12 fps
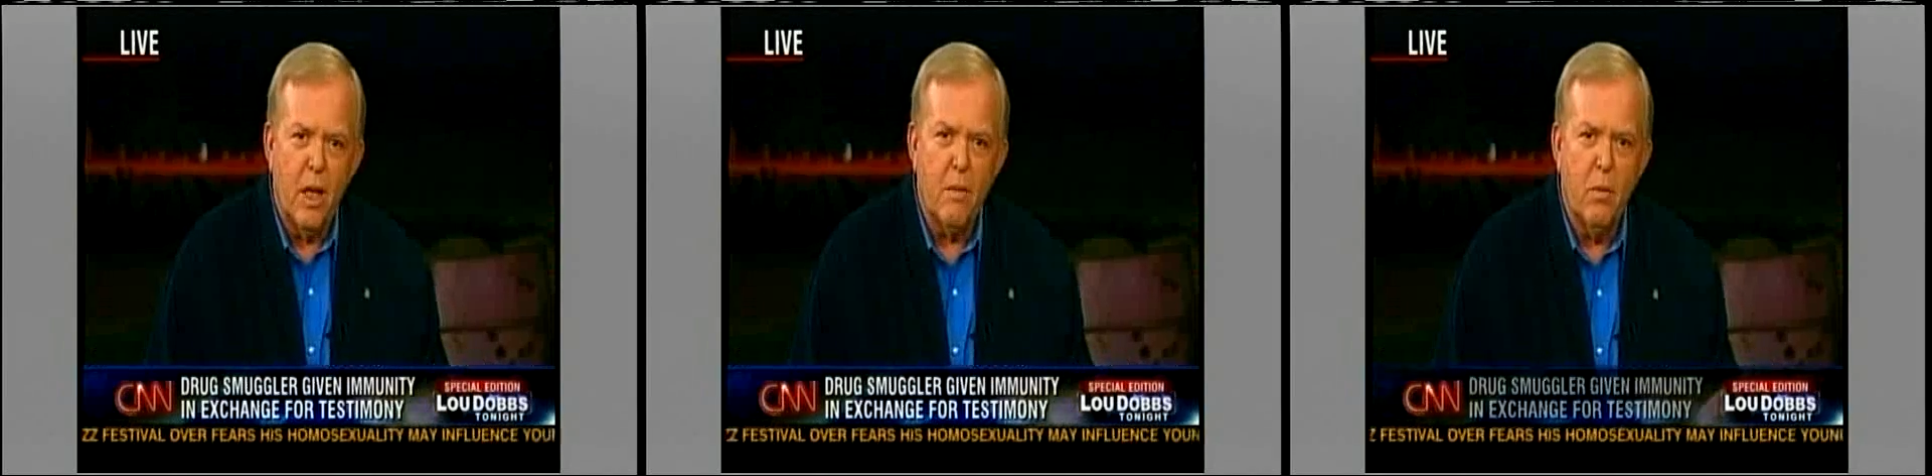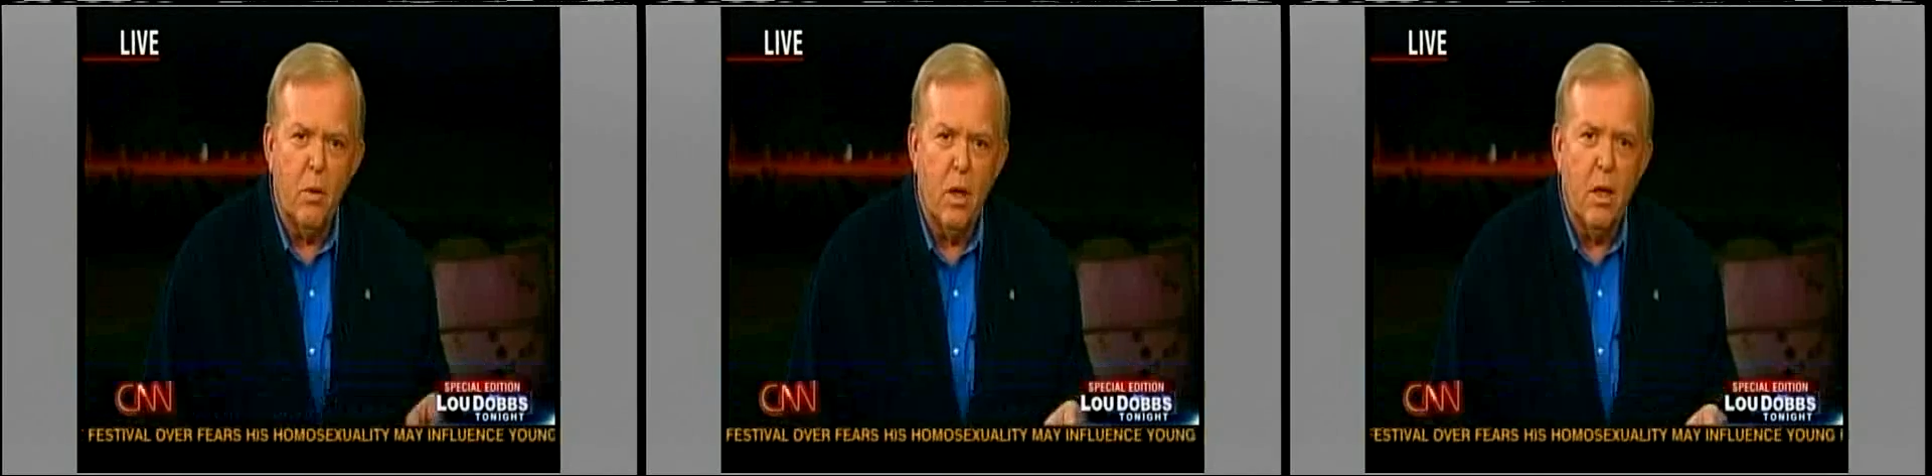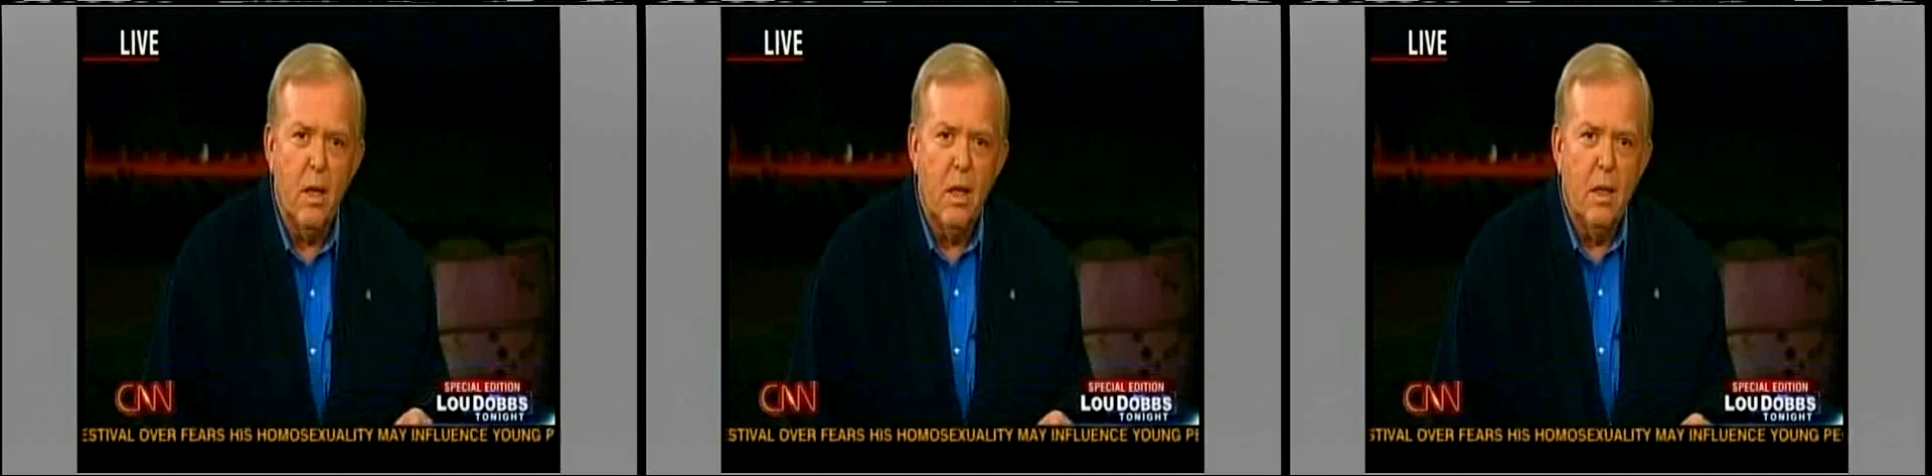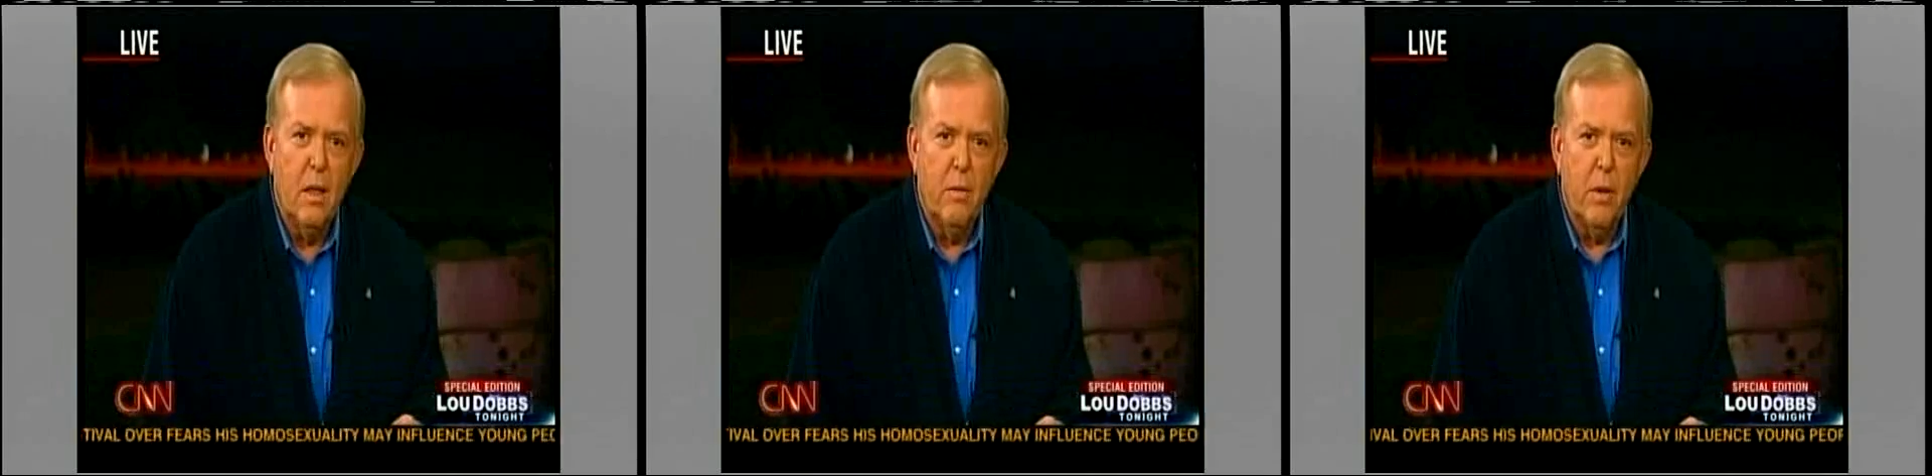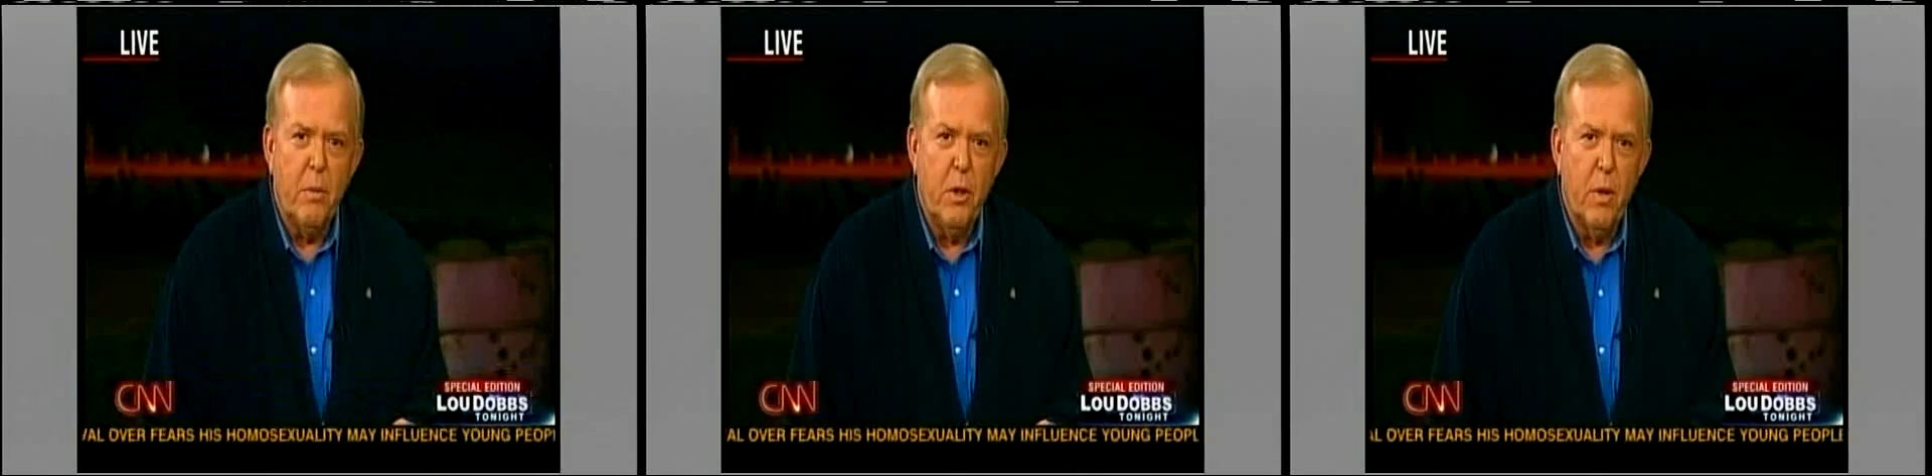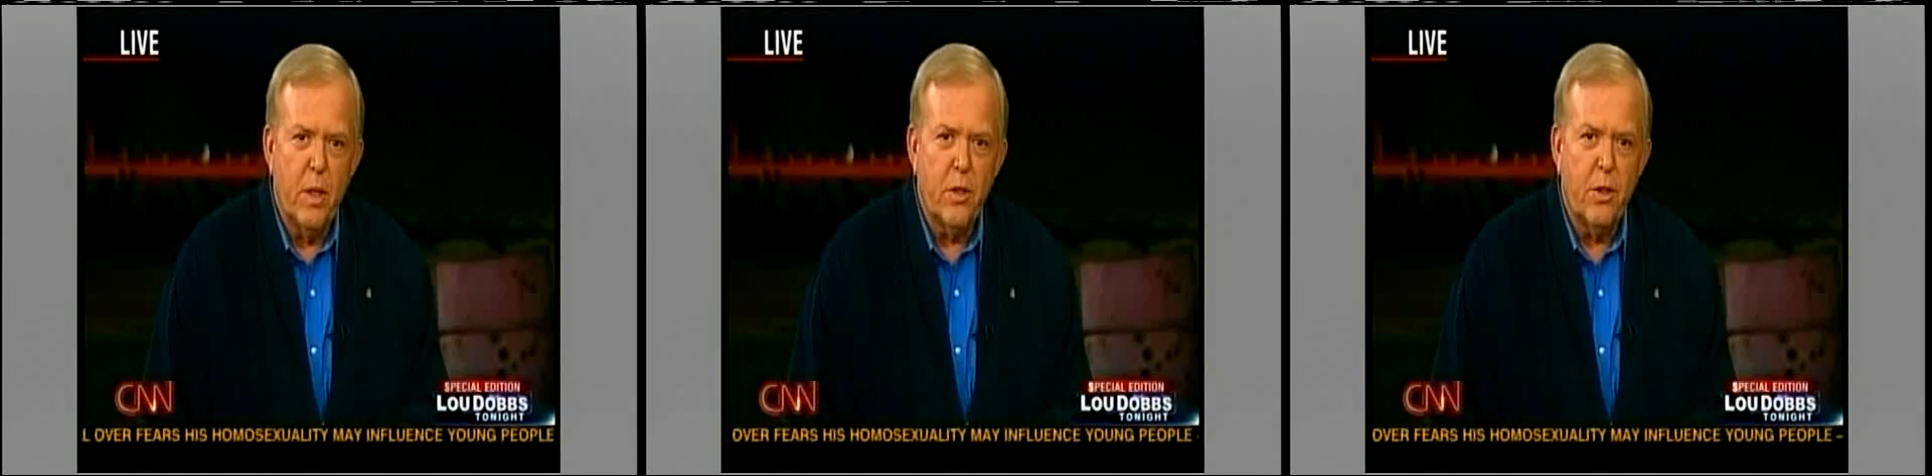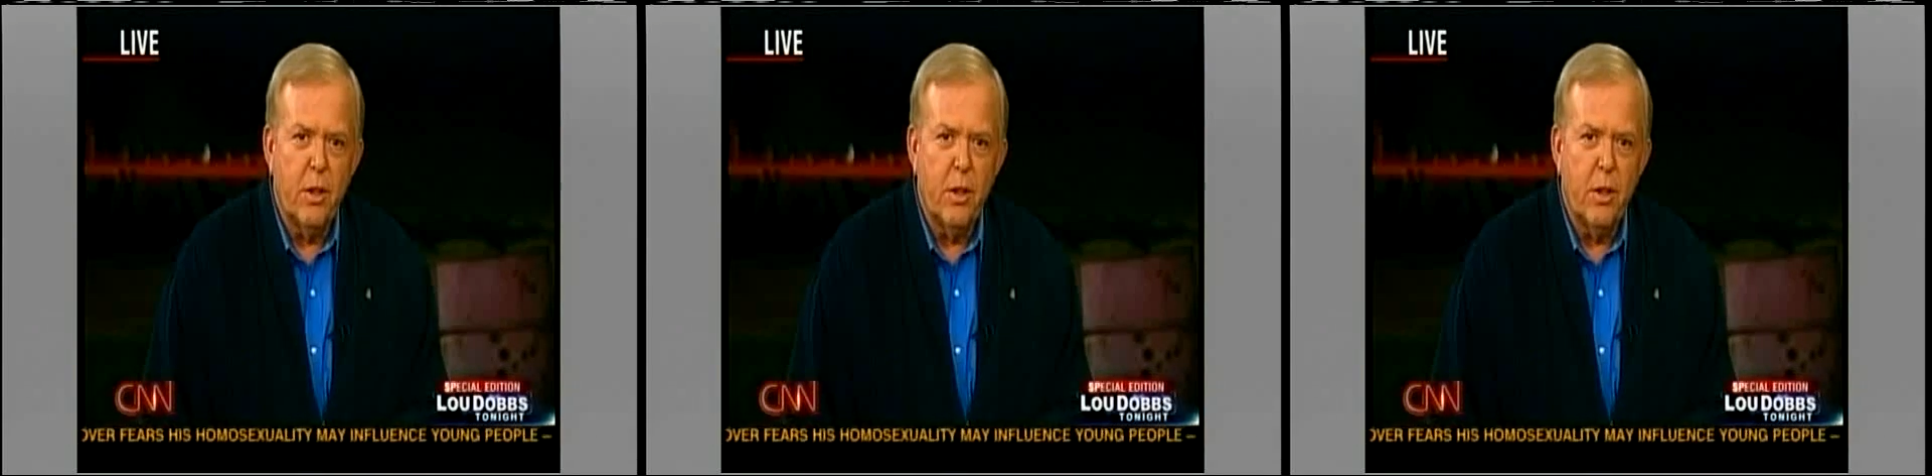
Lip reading: have more from U.S.